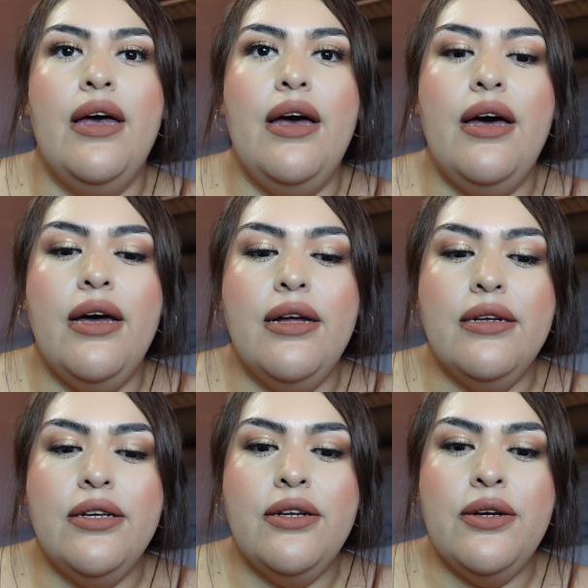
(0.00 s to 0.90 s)

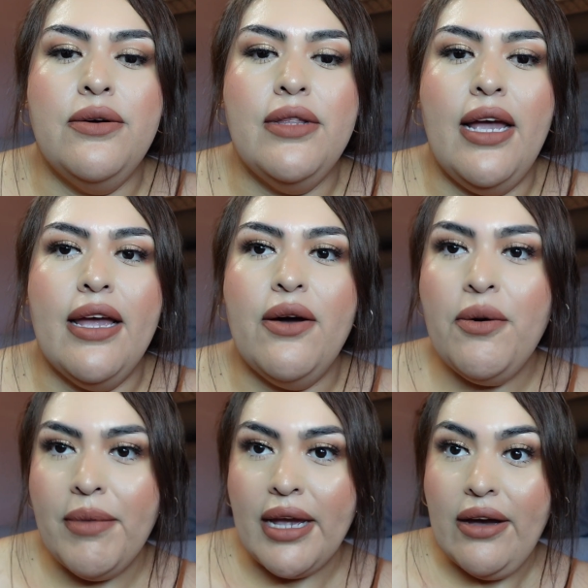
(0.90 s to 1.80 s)
and like, oh
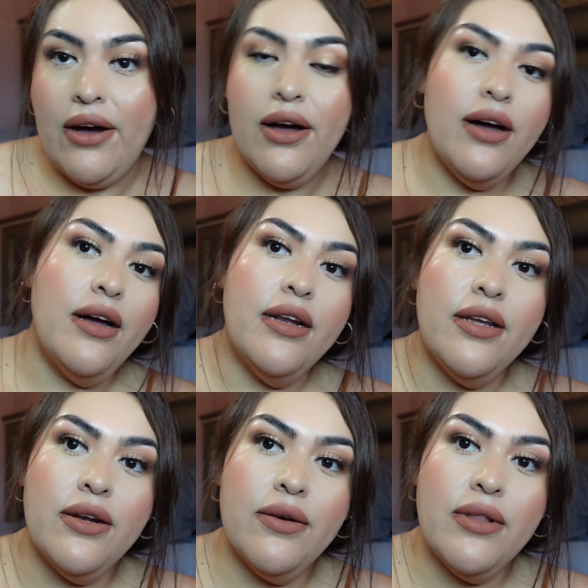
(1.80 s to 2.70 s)
my god,
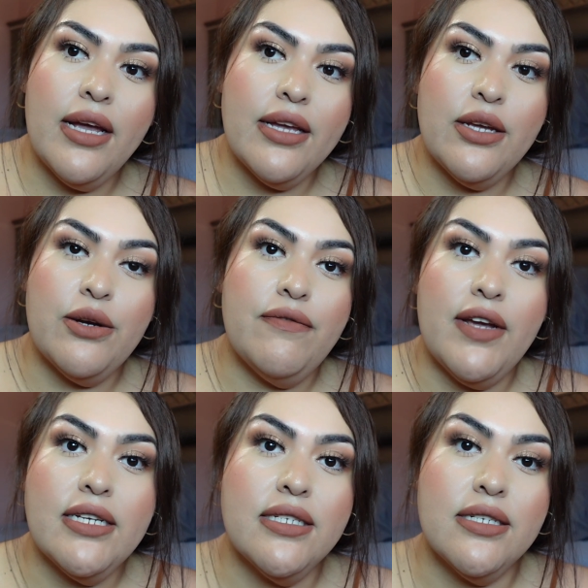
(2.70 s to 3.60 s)
like your
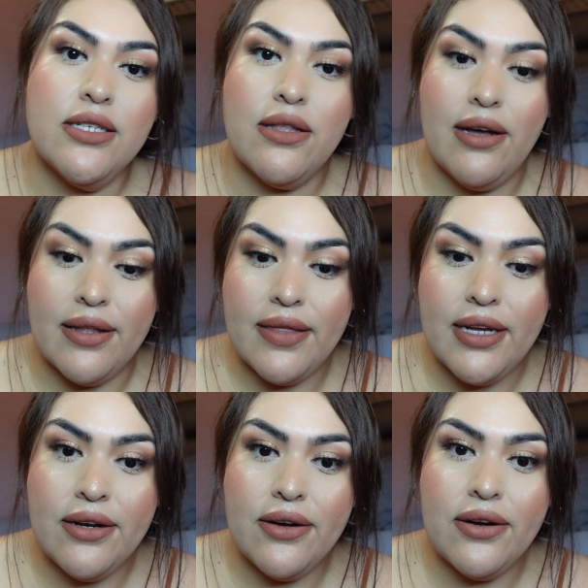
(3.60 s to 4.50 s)
face looks a lot
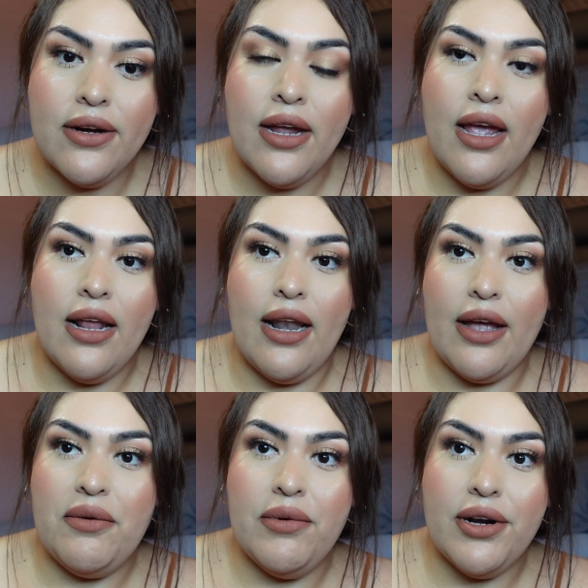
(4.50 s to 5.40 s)
thinner,
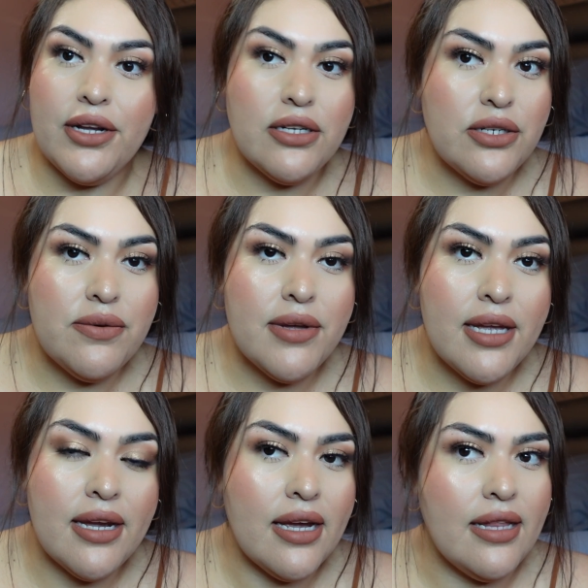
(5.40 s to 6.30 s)
like what are you
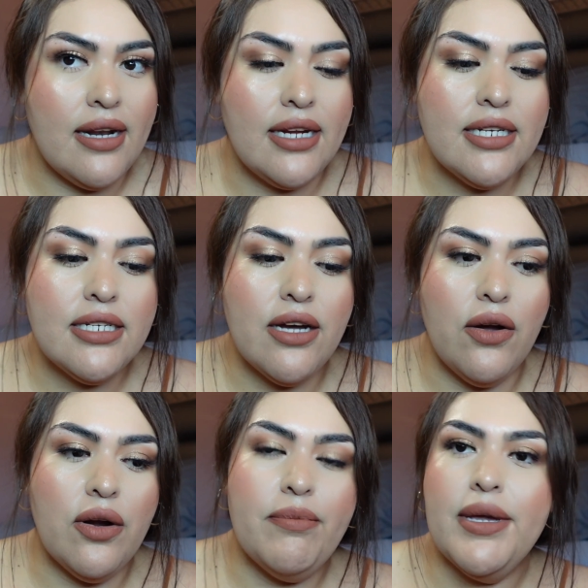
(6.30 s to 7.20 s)
doing? And then I did tell
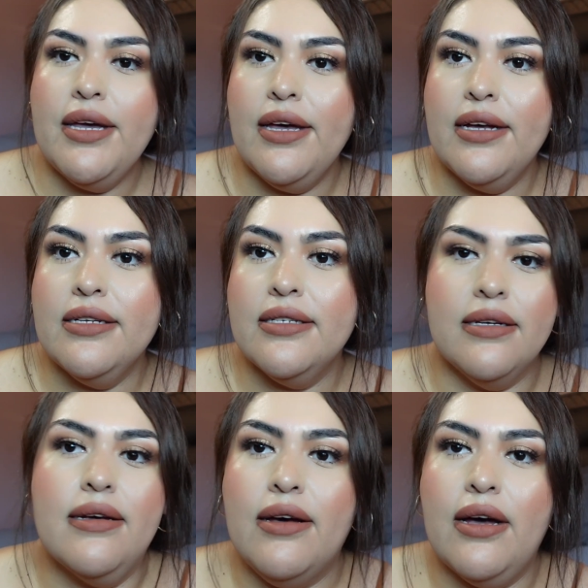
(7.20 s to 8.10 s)
her because
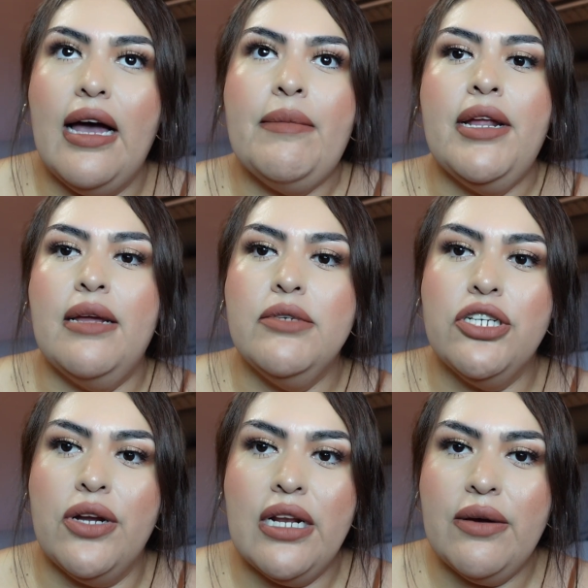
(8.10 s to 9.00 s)
I'm
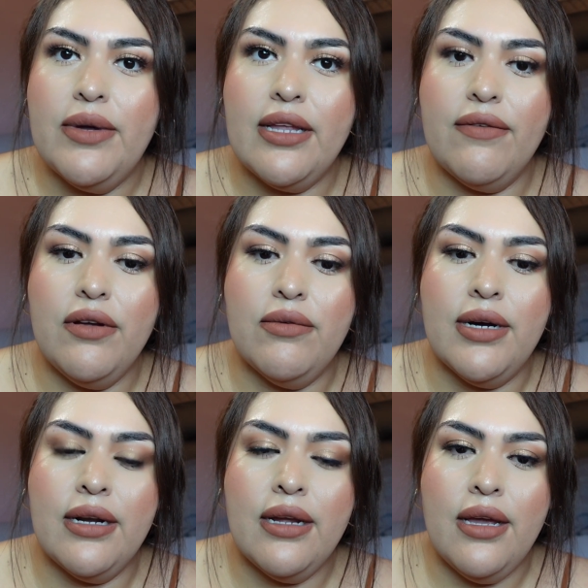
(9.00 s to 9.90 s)
sharing it with everyone.